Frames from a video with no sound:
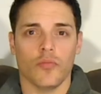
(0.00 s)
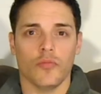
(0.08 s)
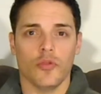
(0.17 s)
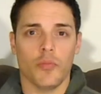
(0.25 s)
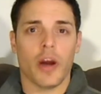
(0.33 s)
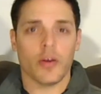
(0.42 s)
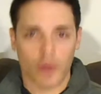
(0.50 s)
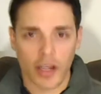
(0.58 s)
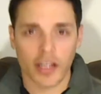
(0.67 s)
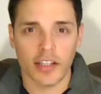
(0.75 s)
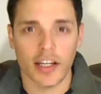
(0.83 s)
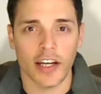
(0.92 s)
you might
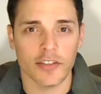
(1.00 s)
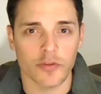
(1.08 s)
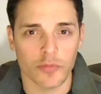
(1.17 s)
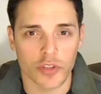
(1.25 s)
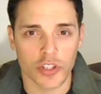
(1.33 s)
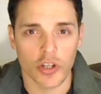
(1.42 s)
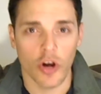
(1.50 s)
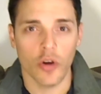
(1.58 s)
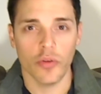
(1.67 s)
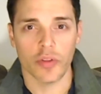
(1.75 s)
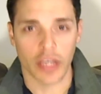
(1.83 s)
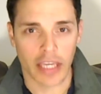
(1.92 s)
recognize from the show,
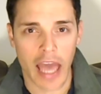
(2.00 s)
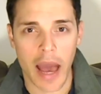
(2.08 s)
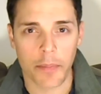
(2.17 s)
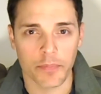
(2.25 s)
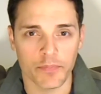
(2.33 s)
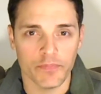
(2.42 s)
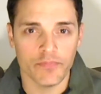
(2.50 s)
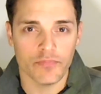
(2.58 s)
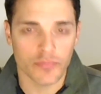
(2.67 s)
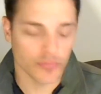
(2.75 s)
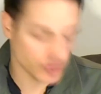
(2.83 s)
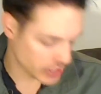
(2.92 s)
the Gap
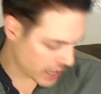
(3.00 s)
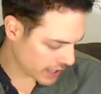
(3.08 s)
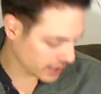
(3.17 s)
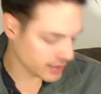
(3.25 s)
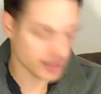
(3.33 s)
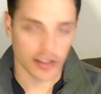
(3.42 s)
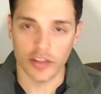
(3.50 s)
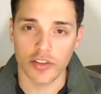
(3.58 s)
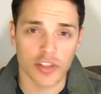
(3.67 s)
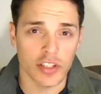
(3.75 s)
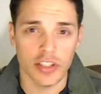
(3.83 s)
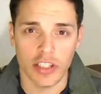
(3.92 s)
jacket that you'll
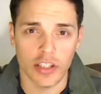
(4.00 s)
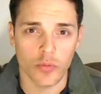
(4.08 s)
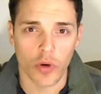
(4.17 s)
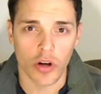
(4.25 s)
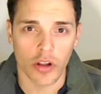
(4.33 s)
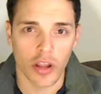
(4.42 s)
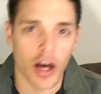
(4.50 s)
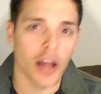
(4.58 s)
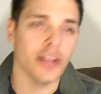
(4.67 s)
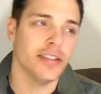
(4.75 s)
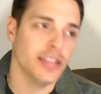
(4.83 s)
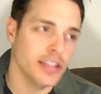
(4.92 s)
see Dean wearing a lot.
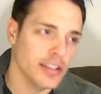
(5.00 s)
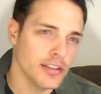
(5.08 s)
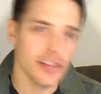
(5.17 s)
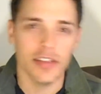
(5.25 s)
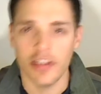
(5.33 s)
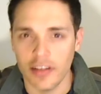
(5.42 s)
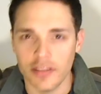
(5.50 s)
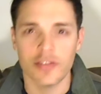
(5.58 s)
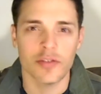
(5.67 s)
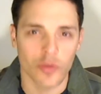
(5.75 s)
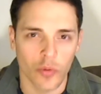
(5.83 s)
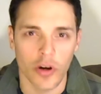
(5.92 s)
Dean
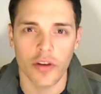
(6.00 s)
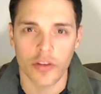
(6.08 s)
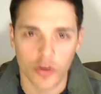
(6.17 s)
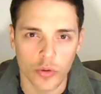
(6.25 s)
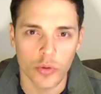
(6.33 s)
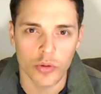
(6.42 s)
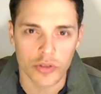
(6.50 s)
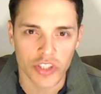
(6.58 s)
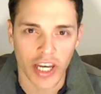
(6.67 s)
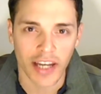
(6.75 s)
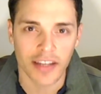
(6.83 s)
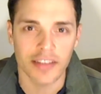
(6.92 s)
tends to wear the cooler
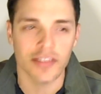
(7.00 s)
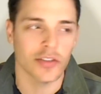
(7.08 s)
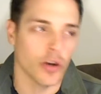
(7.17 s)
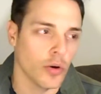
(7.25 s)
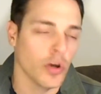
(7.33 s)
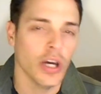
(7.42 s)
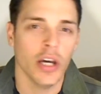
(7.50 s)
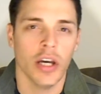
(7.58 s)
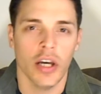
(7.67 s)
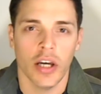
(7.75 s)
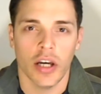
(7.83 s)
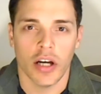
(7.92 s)
jackets, so
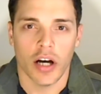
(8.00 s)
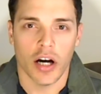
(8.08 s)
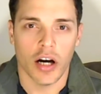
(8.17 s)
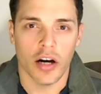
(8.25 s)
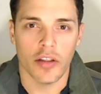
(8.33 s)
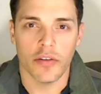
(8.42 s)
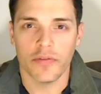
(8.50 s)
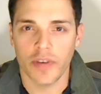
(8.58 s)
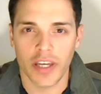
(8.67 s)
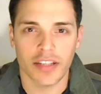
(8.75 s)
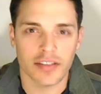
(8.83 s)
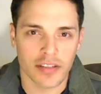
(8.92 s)
the
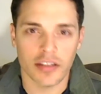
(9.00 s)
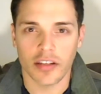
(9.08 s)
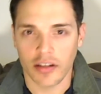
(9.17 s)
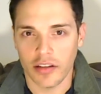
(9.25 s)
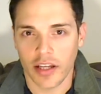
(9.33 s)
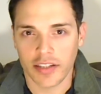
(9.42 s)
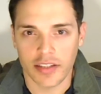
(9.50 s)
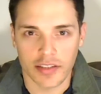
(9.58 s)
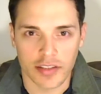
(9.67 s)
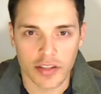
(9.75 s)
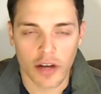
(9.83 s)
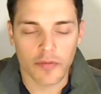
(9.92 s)
fans tend to collect his
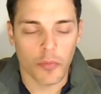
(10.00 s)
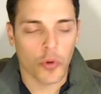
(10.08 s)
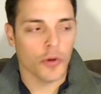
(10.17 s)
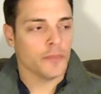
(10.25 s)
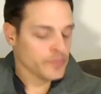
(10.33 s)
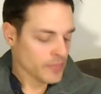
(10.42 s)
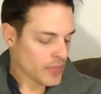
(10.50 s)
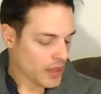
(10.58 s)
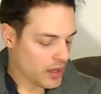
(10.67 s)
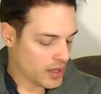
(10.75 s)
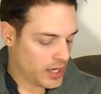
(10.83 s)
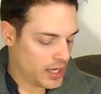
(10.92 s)
stuff more.
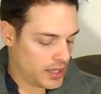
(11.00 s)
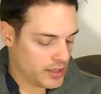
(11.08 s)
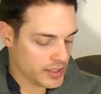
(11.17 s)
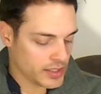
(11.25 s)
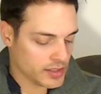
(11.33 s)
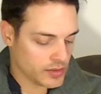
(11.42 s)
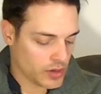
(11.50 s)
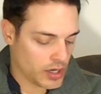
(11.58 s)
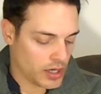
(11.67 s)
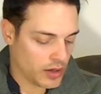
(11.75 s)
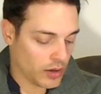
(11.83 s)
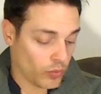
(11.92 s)
And this is
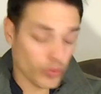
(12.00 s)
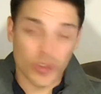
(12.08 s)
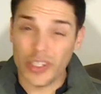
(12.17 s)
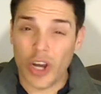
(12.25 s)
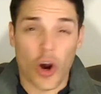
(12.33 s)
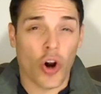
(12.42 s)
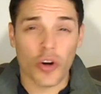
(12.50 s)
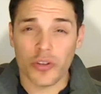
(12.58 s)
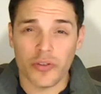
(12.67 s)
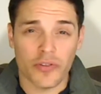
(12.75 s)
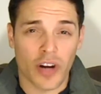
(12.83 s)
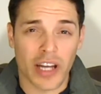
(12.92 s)
really hard to
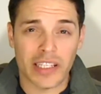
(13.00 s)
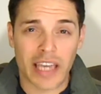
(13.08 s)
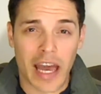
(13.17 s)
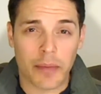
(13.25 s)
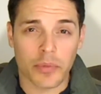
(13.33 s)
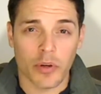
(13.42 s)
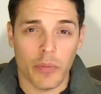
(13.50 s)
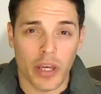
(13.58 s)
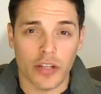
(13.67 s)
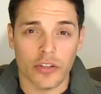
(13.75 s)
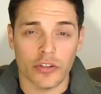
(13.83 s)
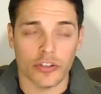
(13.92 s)
find Gap
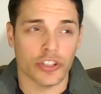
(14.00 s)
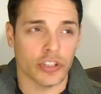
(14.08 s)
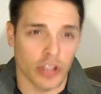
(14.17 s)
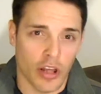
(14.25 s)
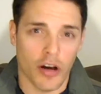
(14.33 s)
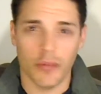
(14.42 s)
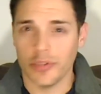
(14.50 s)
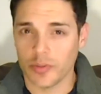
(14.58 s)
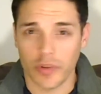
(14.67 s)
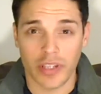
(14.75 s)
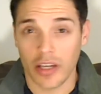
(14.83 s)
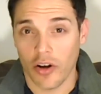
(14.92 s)
Commander Schlub is
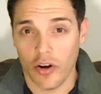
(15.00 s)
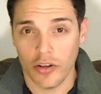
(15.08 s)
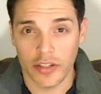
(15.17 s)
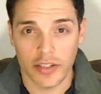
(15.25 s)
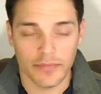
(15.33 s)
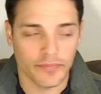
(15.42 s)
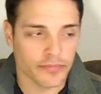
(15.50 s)
what they called it.